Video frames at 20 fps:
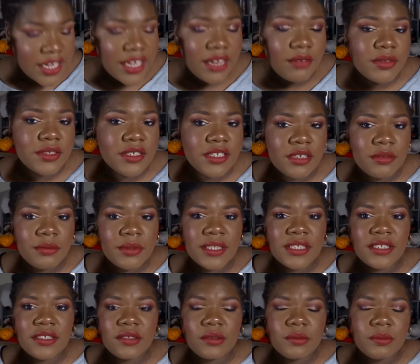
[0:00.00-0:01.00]
I was a little bit
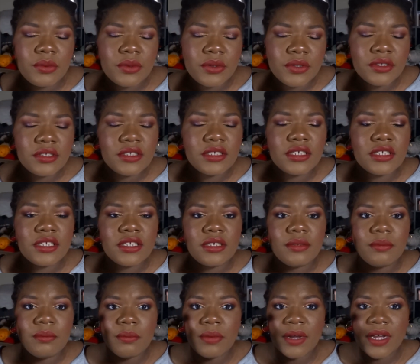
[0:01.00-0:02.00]
disappointed
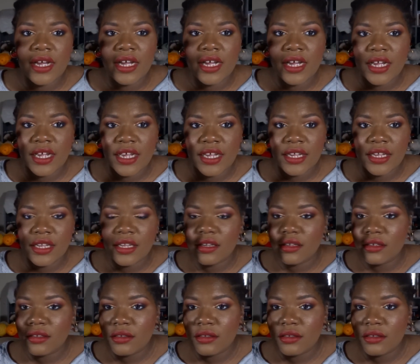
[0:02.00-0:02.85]
by